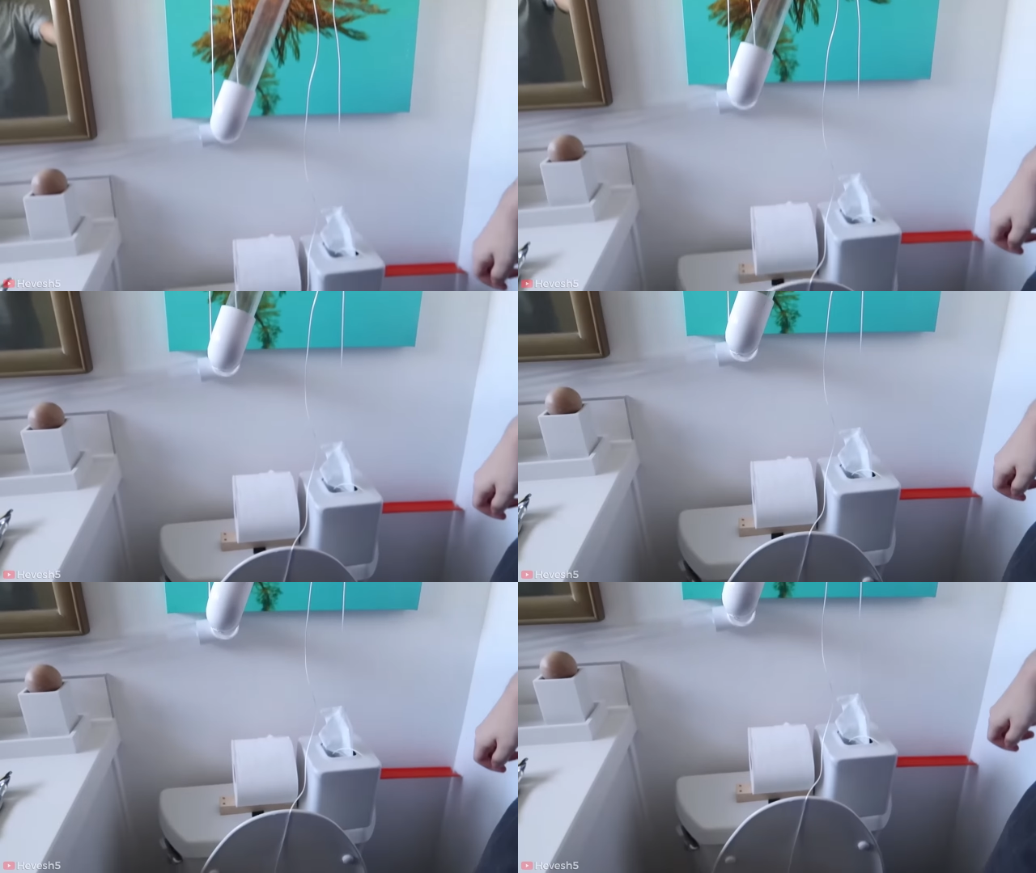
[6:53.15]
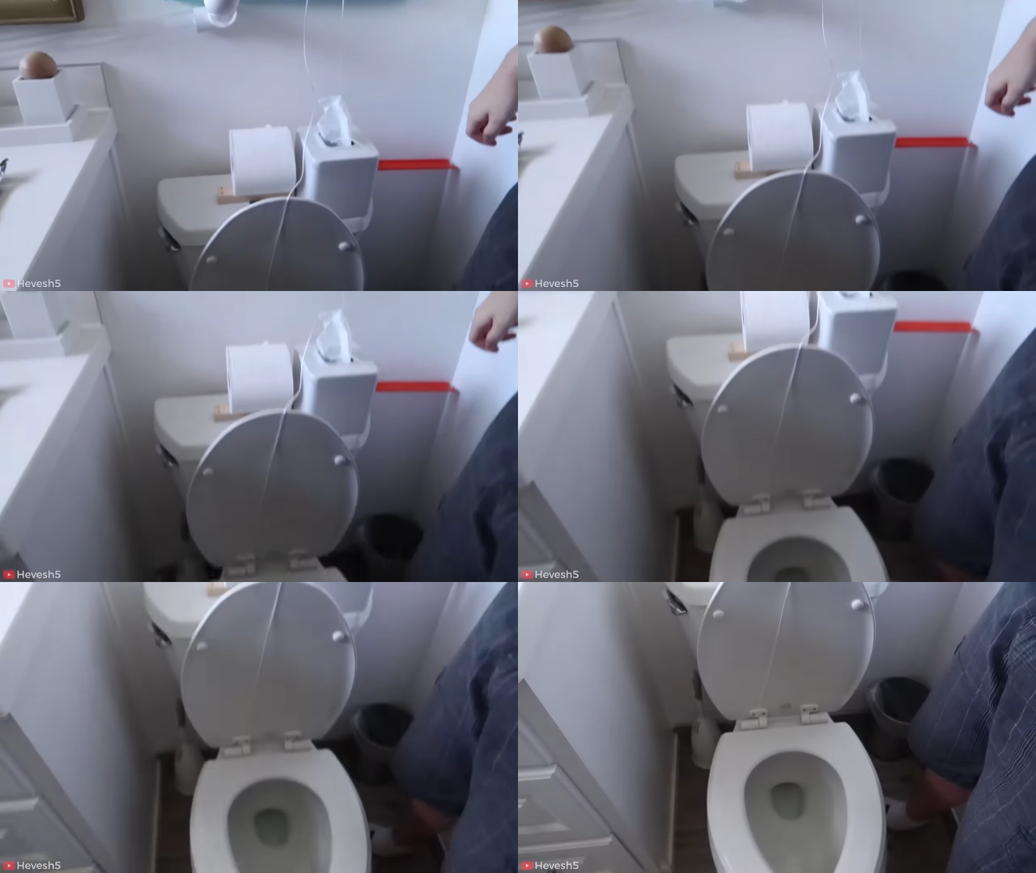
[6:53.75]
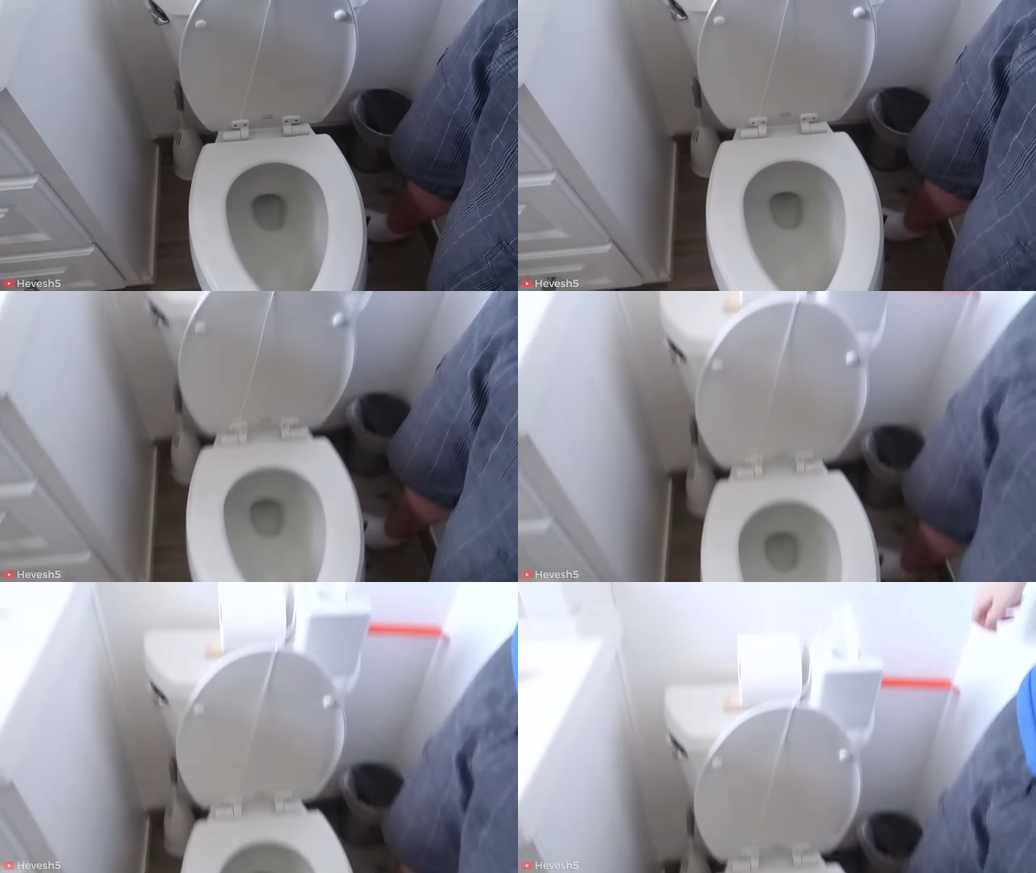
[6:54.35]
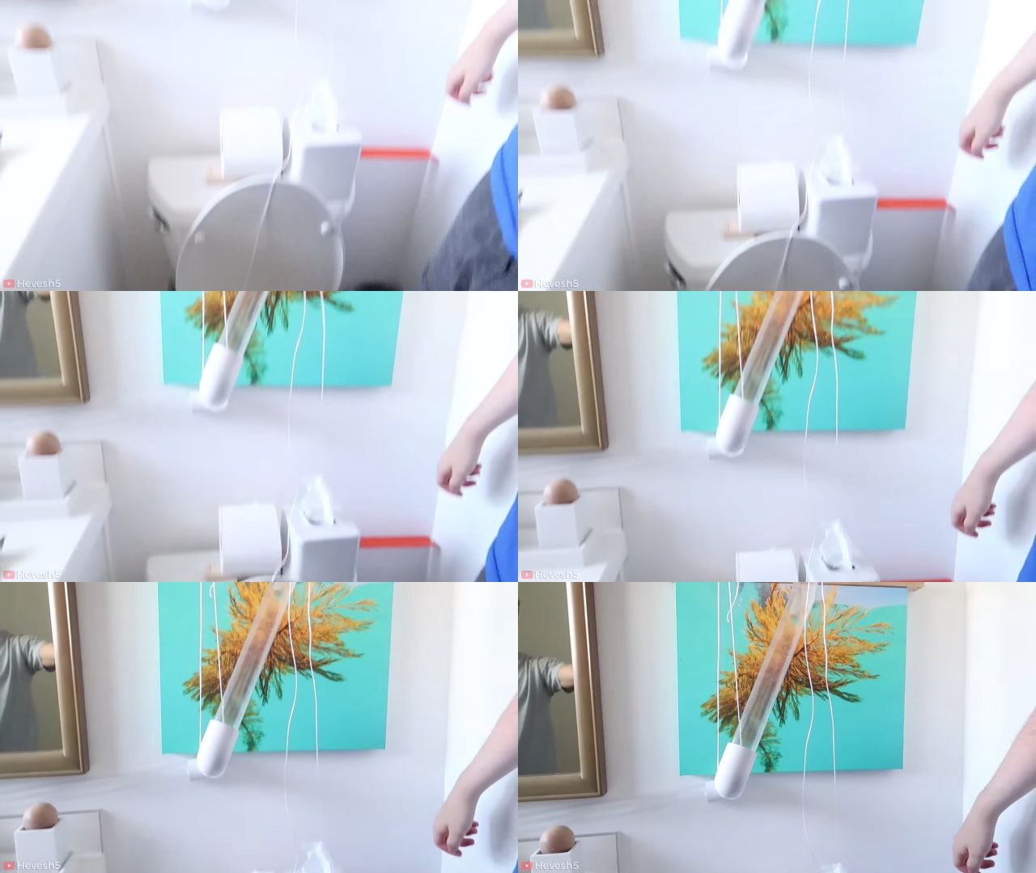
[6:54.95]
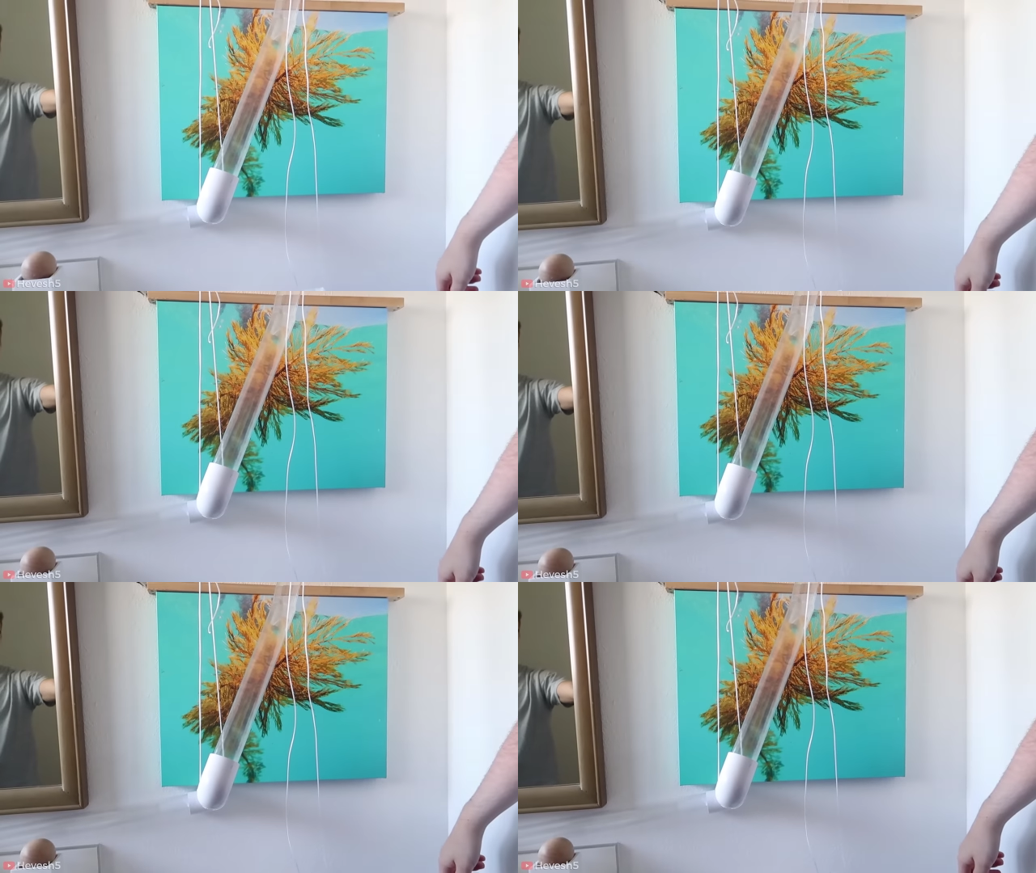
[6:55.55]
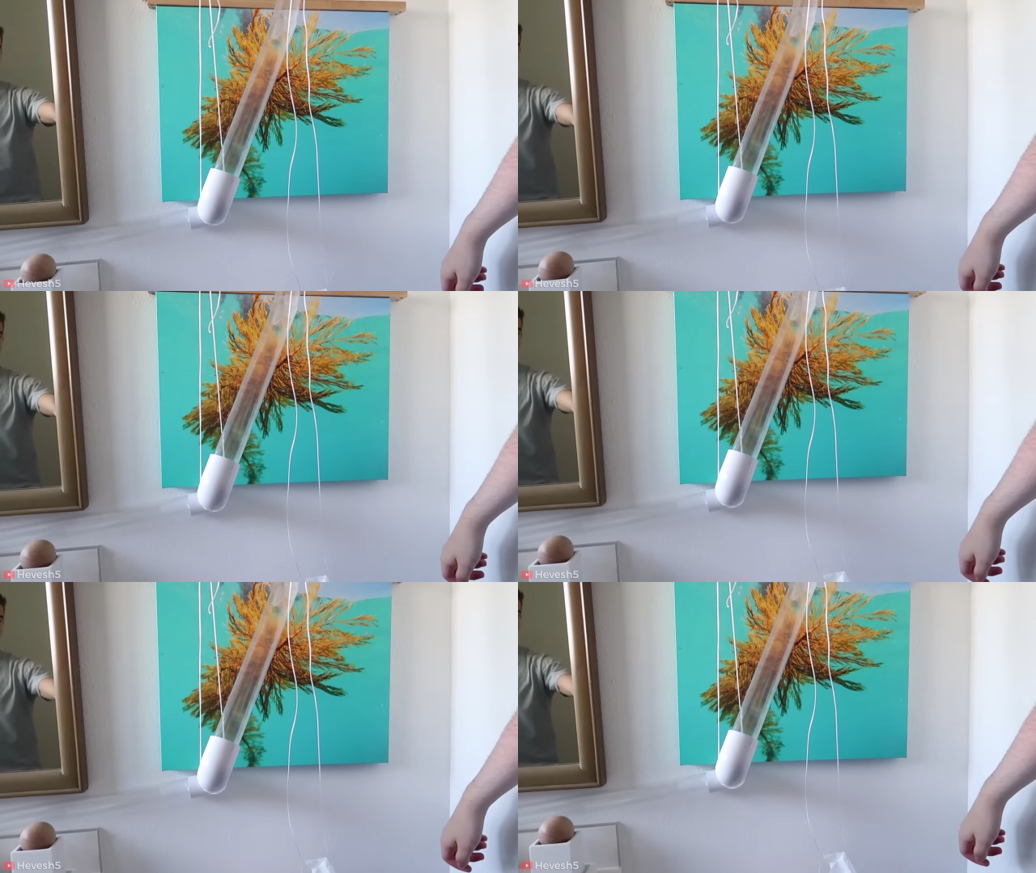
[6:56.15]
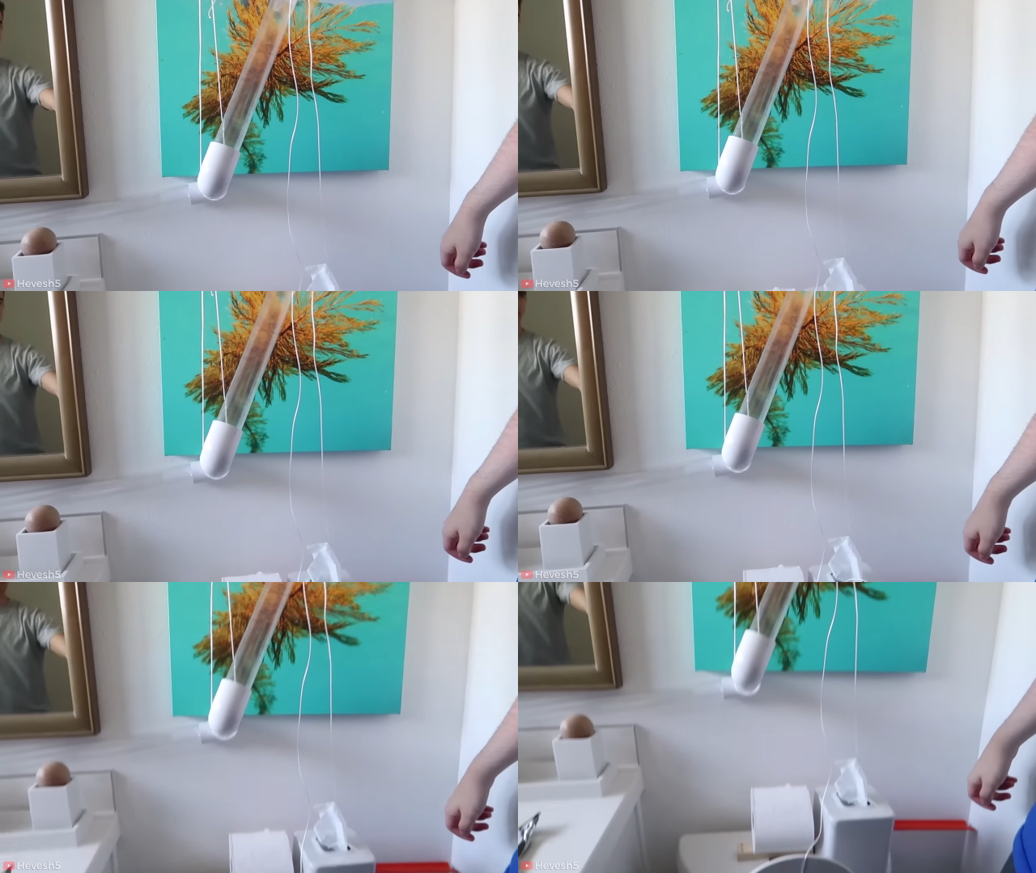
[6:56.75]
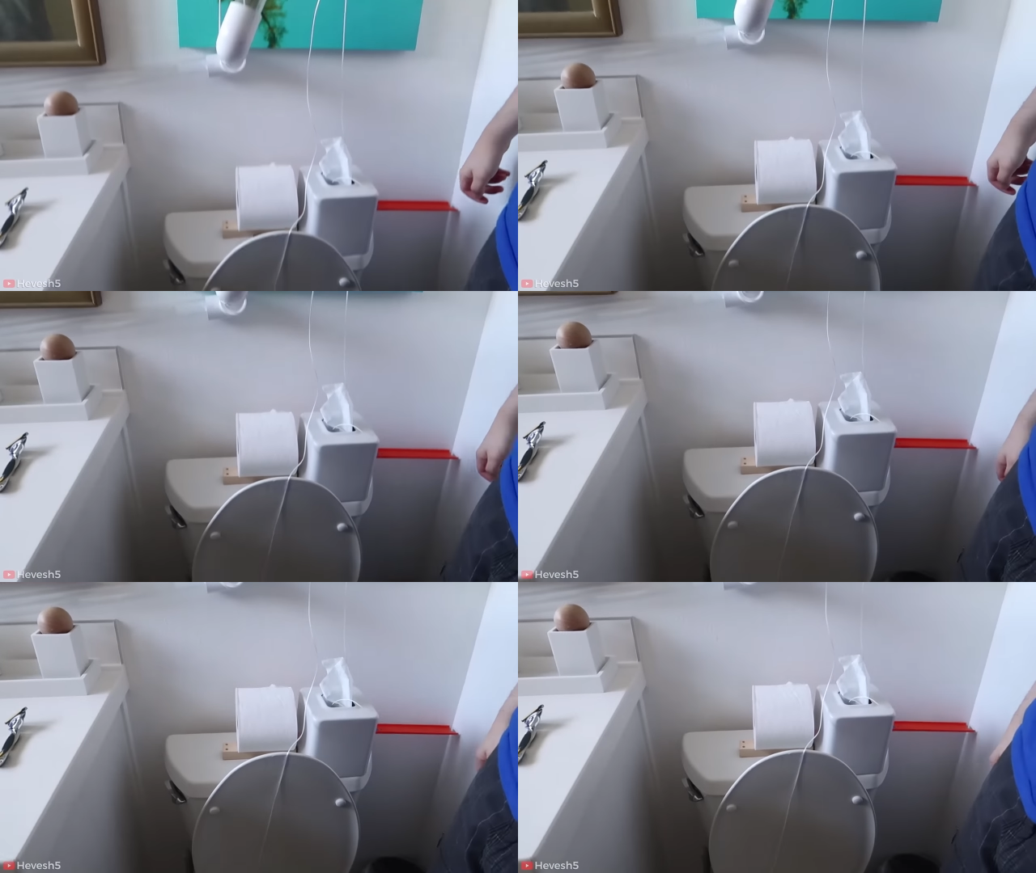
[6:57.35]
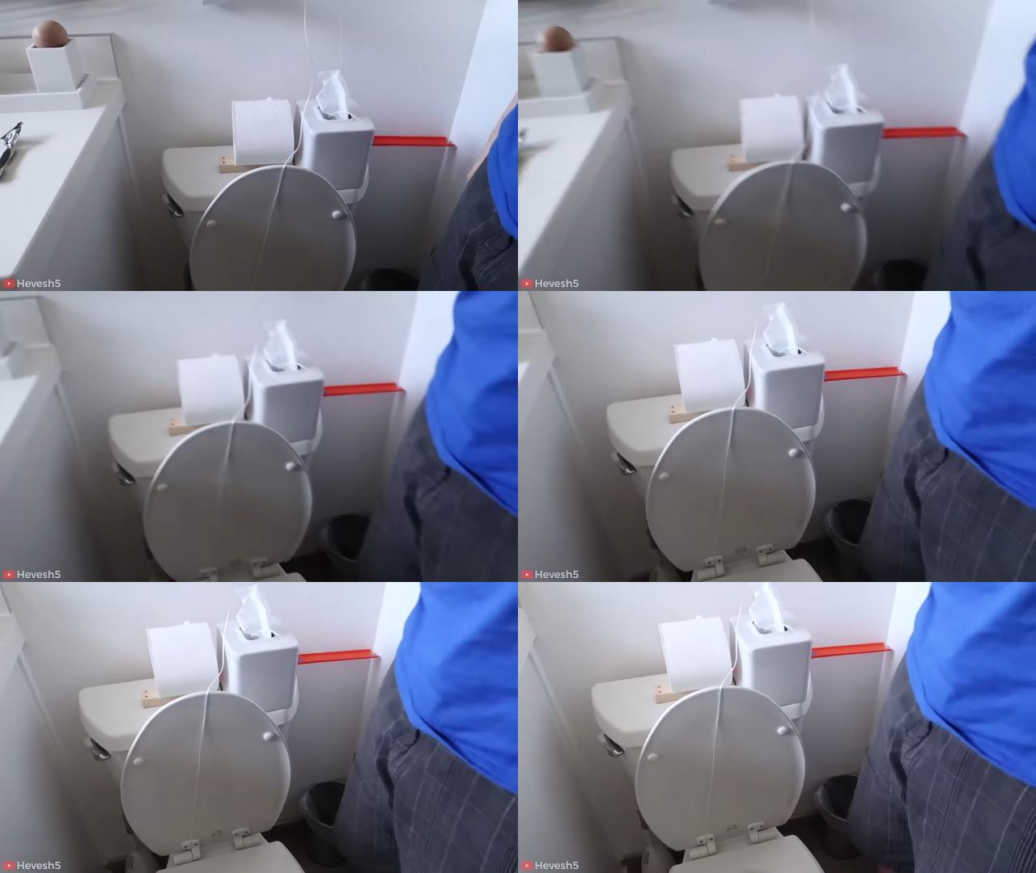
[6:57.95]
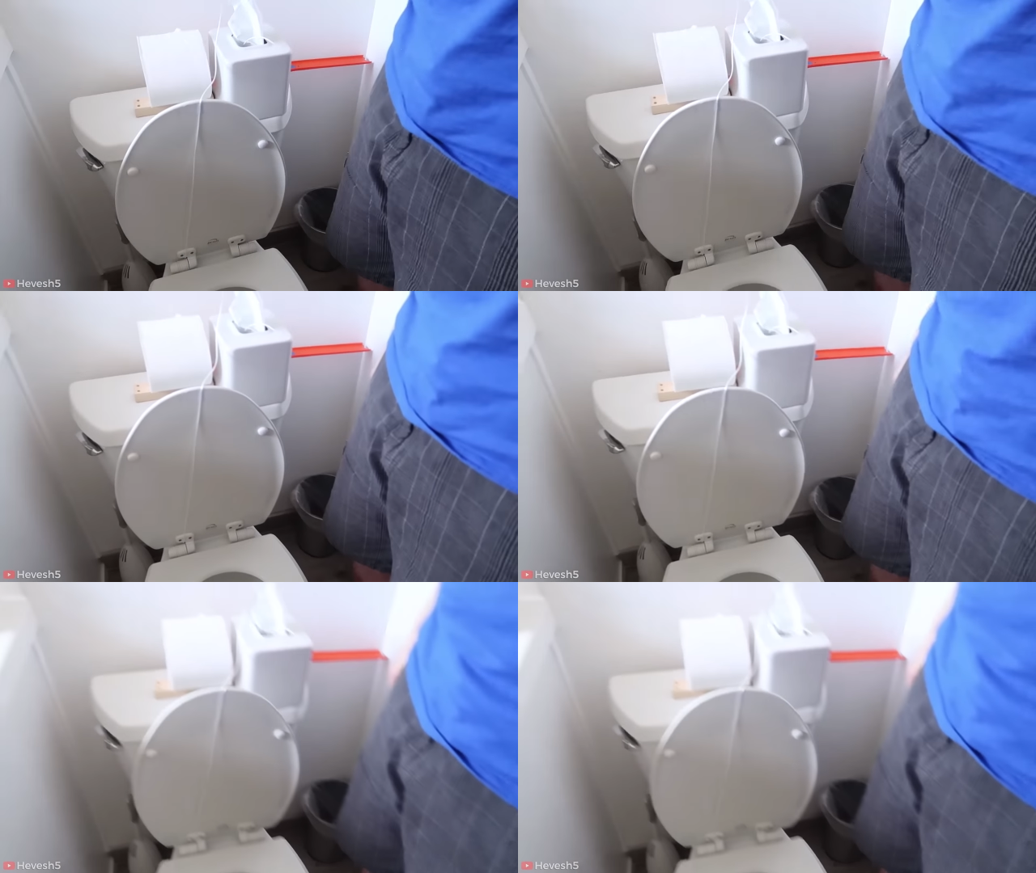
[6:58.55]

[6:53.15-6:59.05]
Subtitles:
No face is visible, so there are no lips to read.